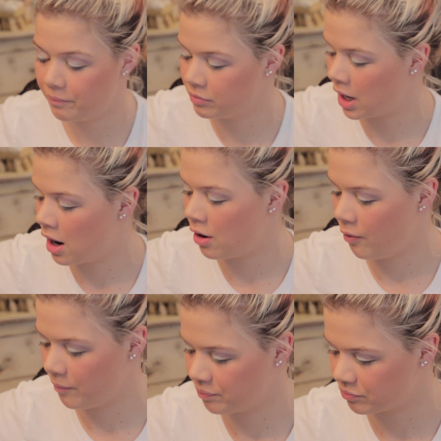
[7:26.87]

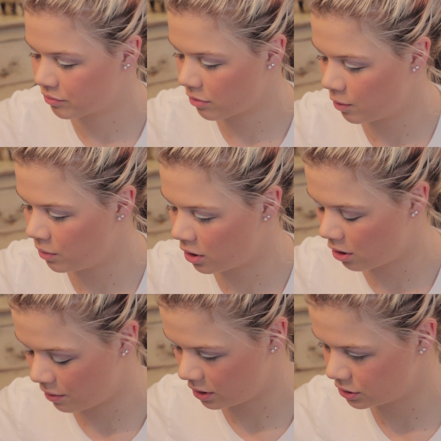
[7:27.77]
Now we're
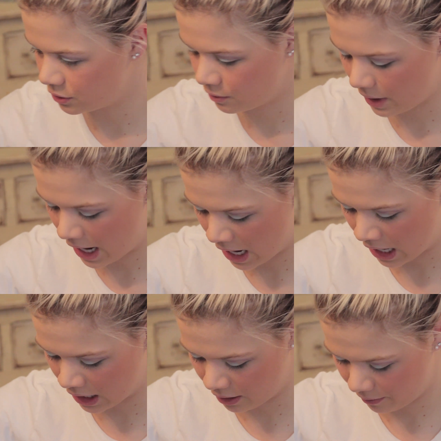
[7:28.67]
going to
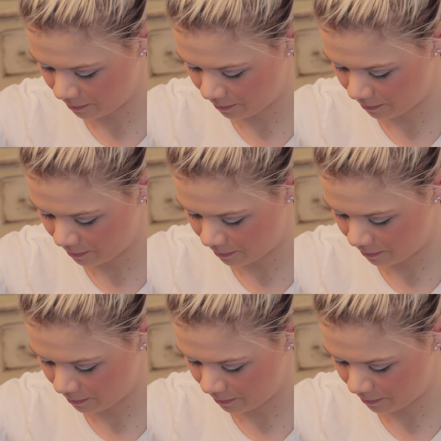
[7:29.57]
add